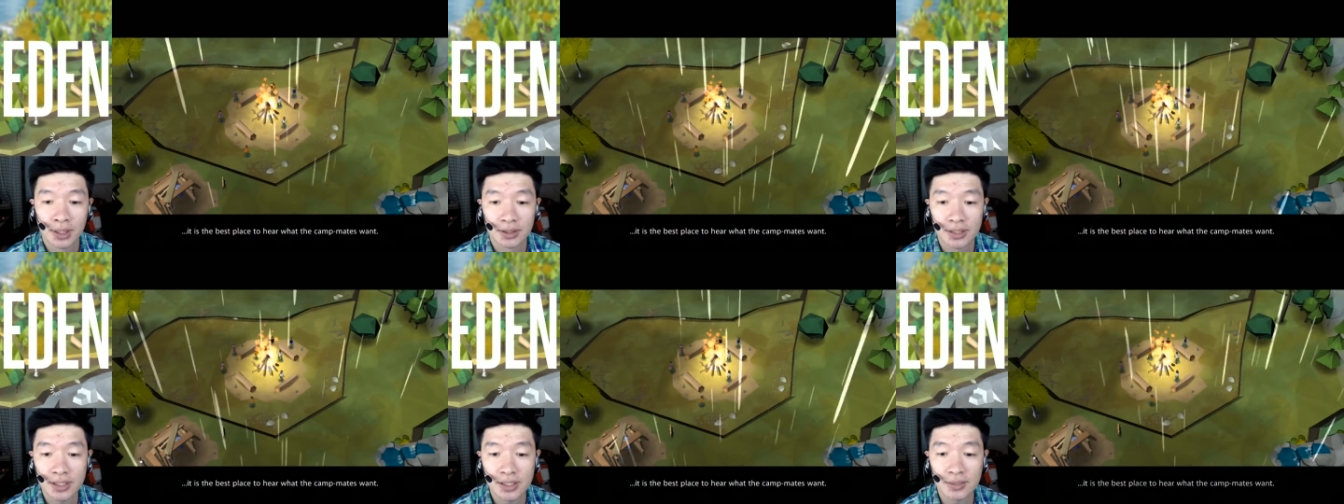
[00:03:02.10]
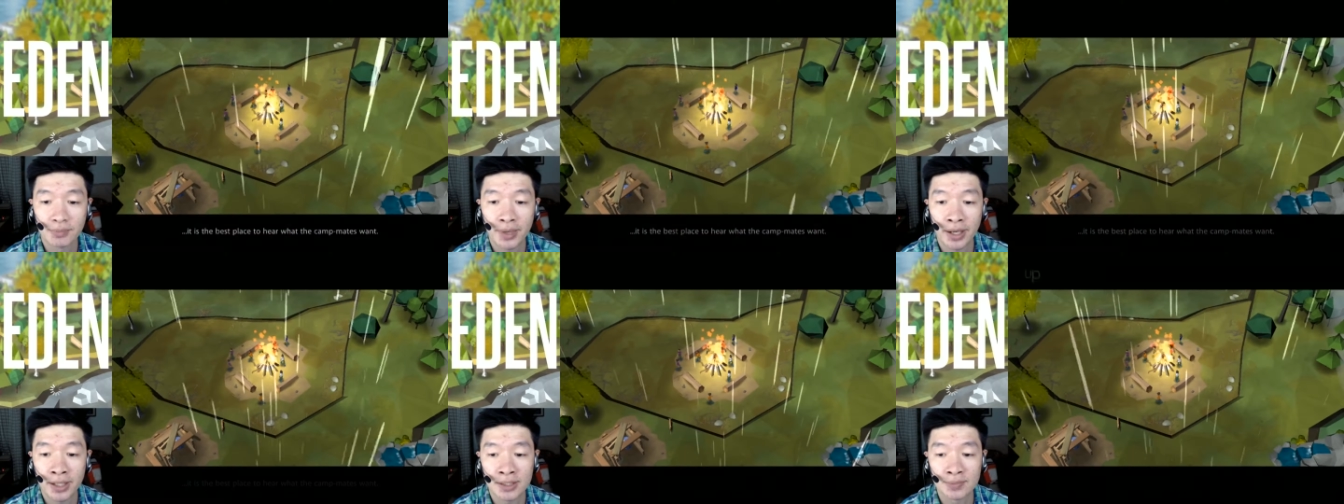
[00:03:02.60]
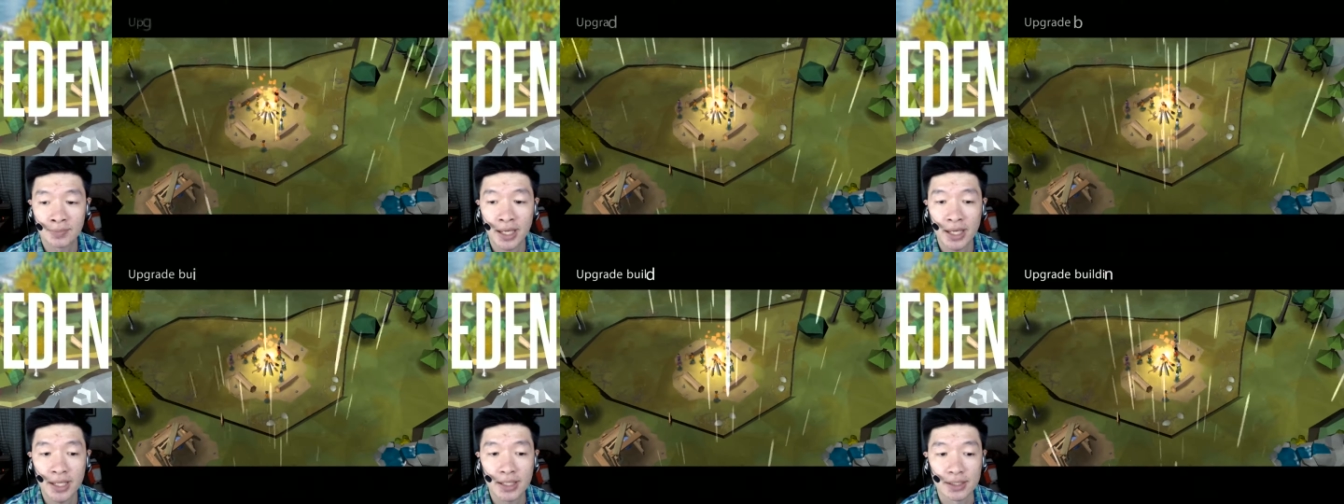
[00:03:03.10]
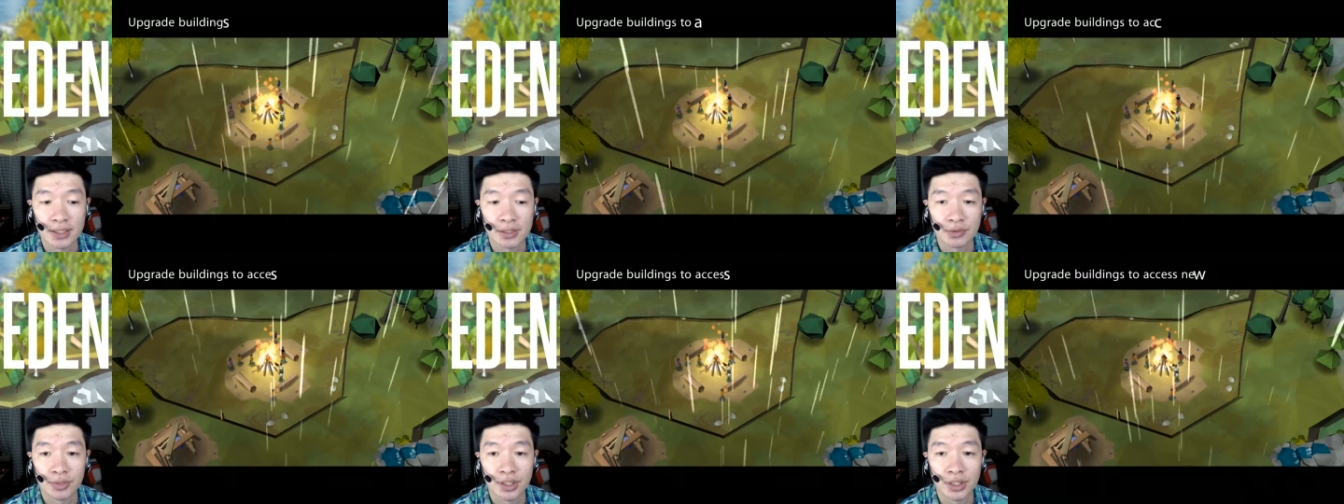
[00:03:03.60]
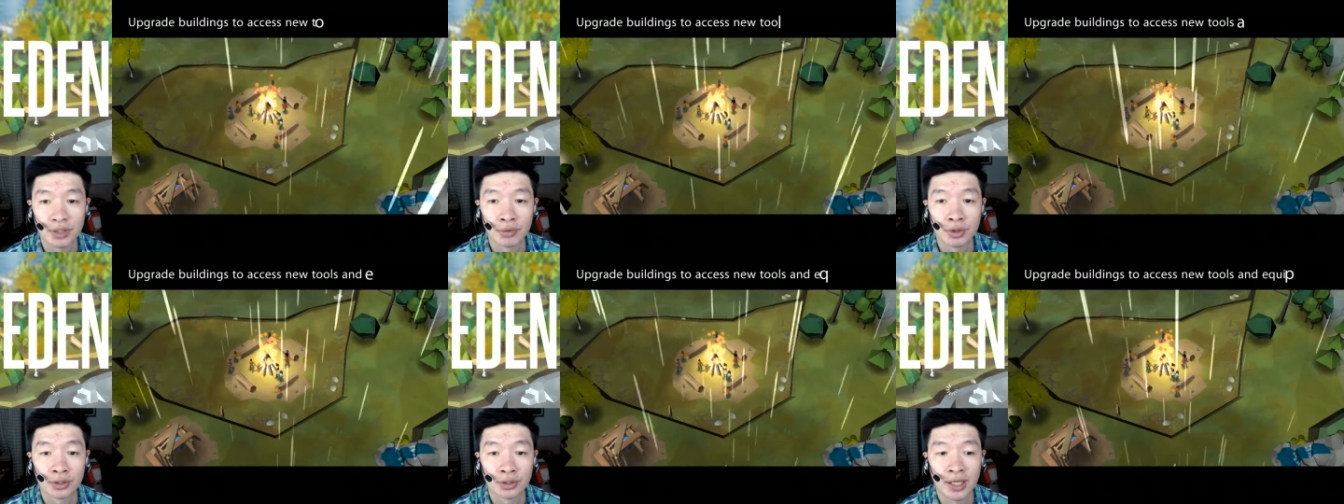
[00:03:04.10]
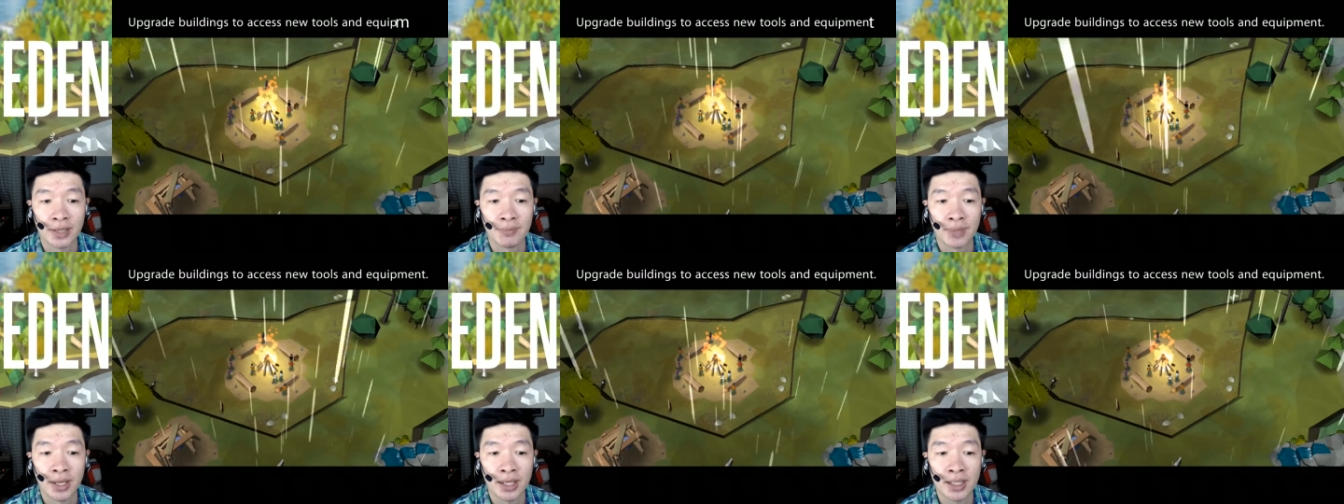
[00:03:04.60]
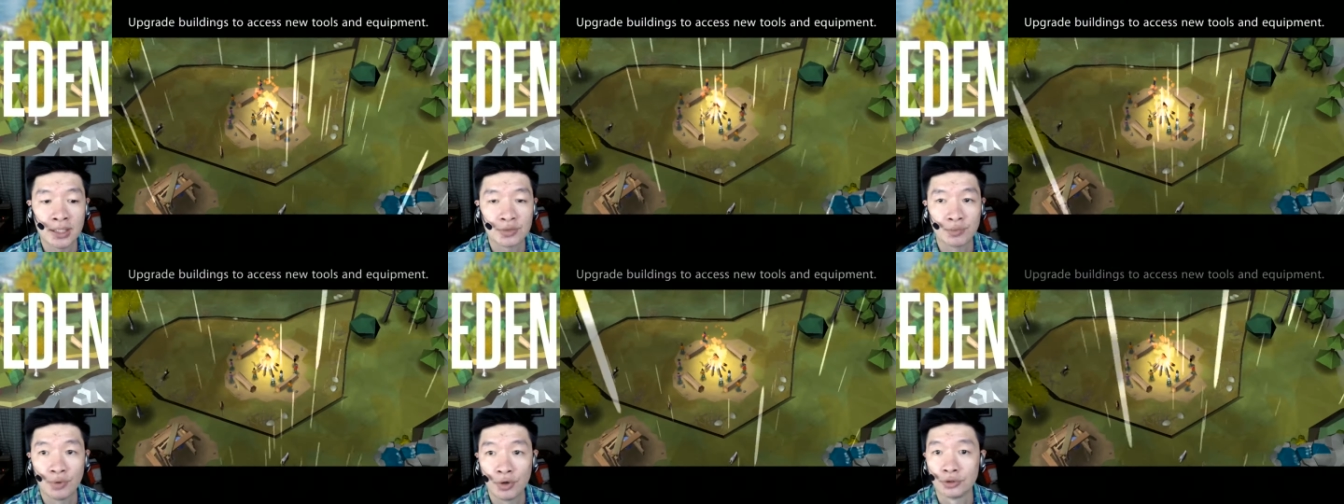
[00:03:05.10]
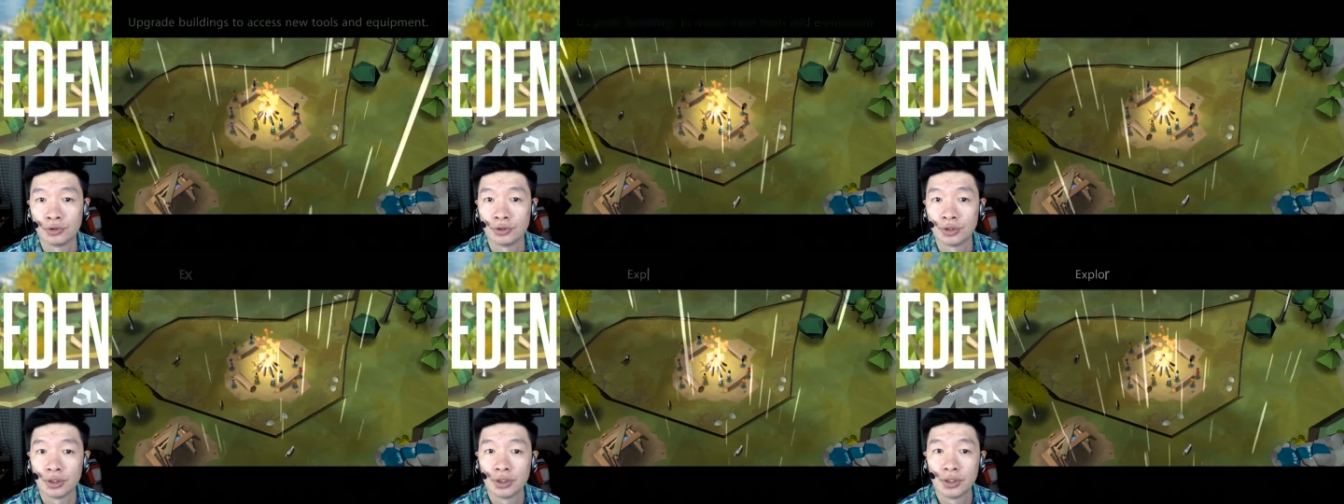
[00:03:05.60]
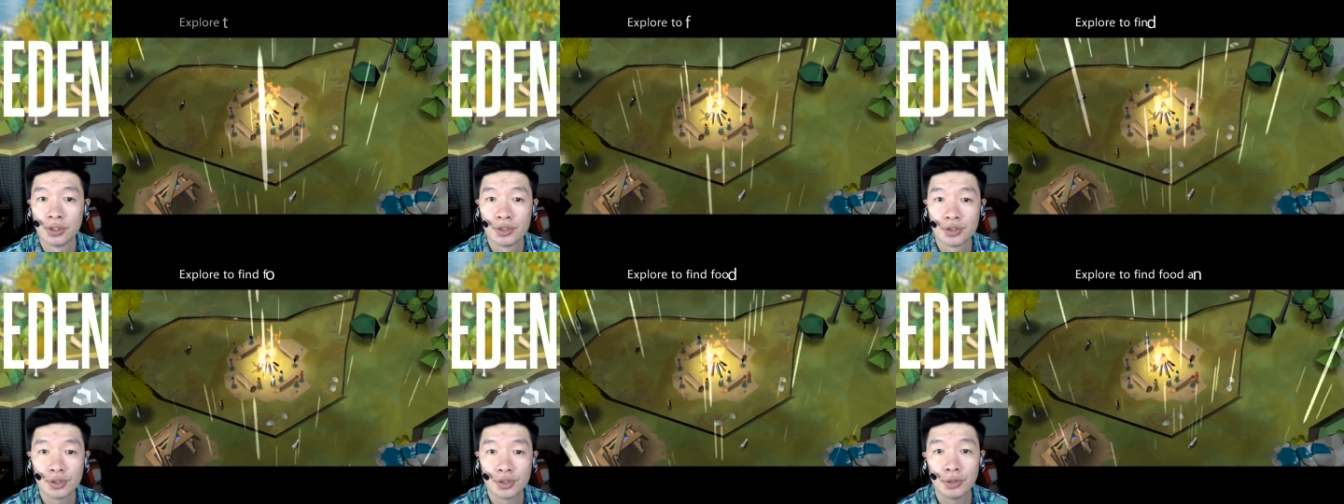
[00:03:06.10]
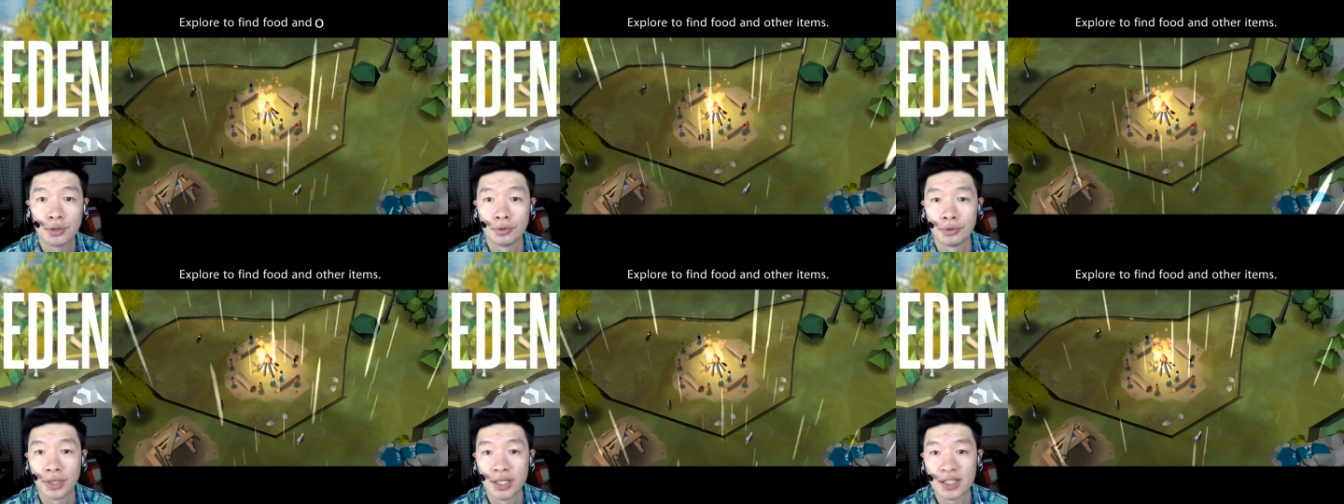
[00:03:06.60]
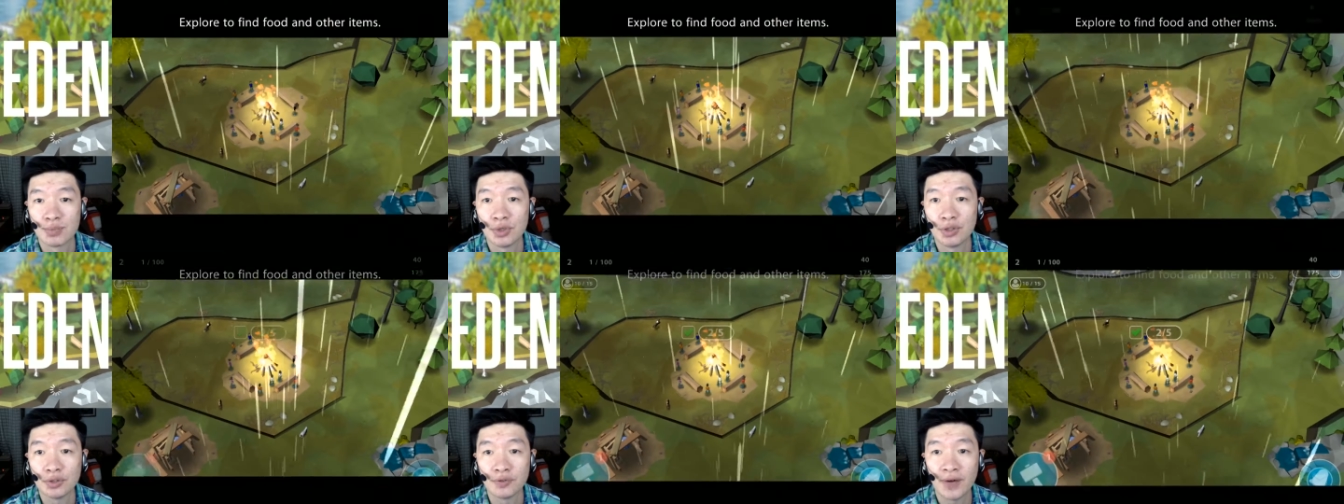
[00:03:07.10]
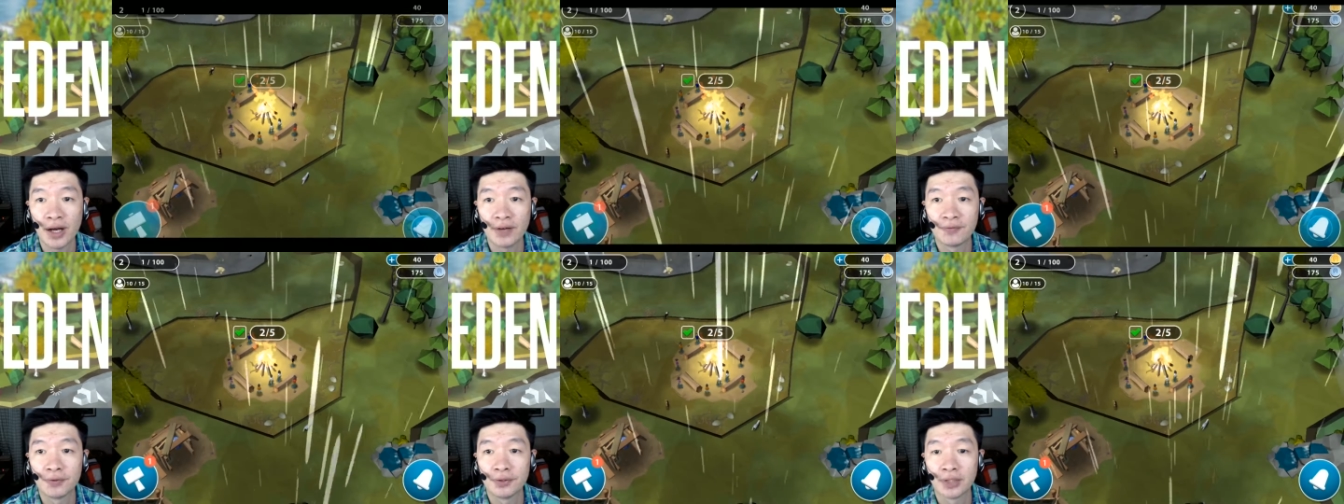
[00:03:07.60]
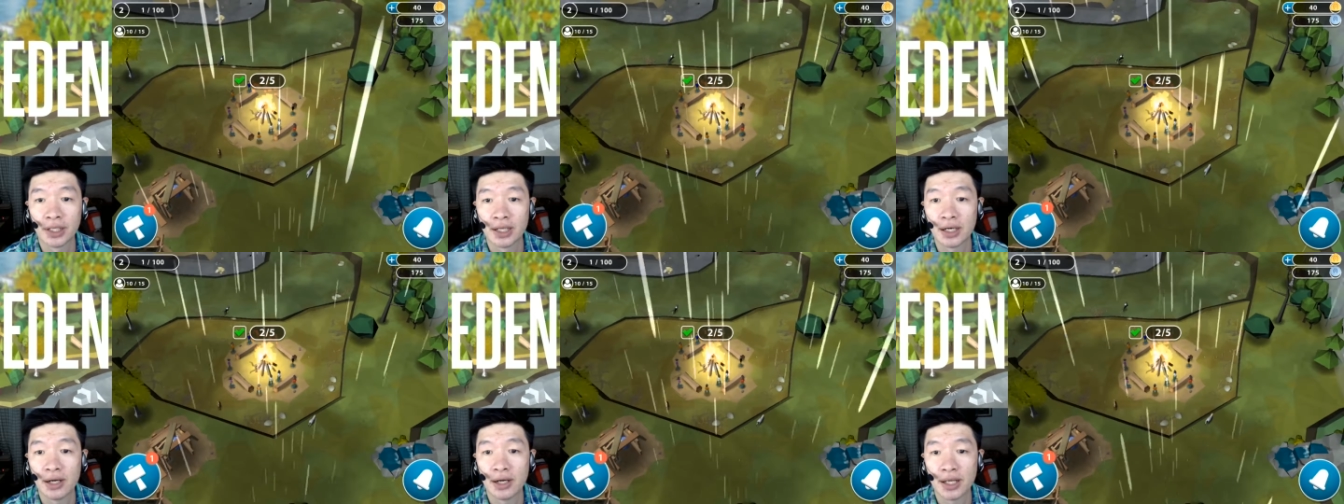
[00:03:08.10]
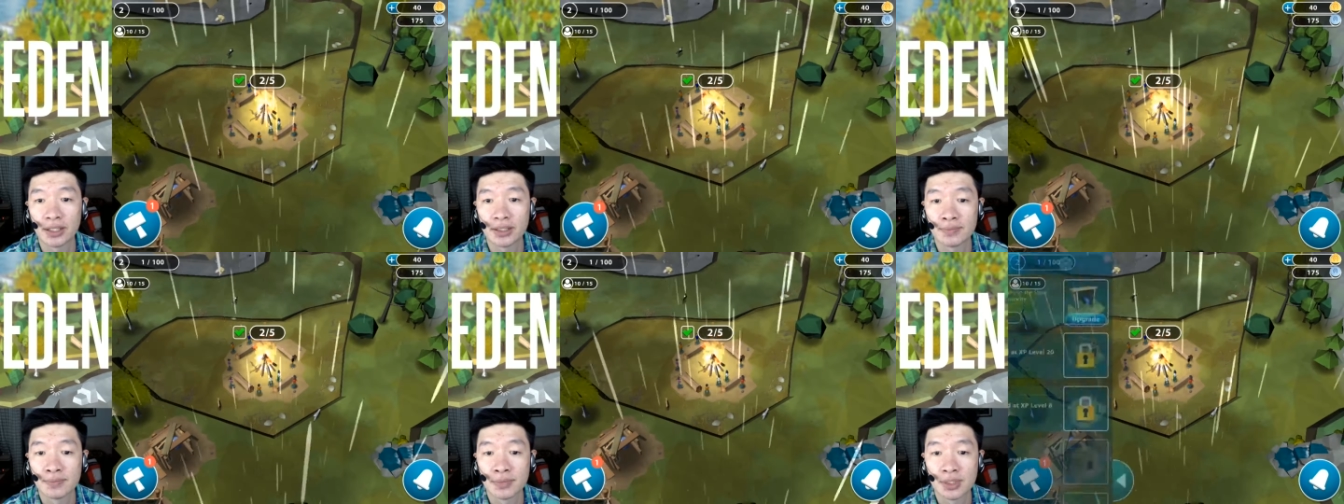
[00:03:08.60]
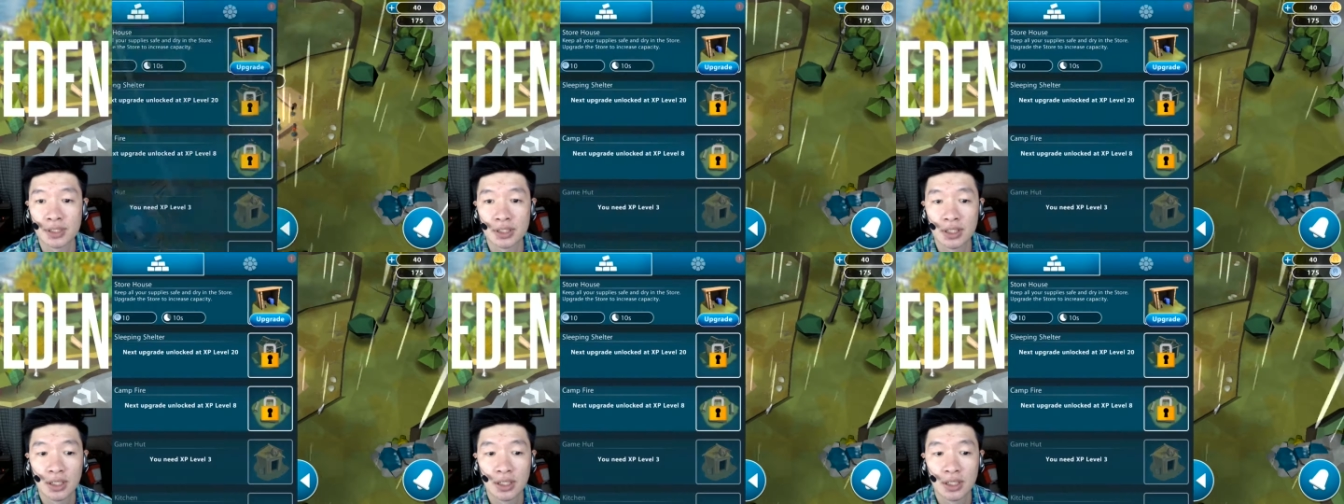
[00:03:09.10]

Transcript: This is the best place to hear what game mates want. So, explore to find food and other items.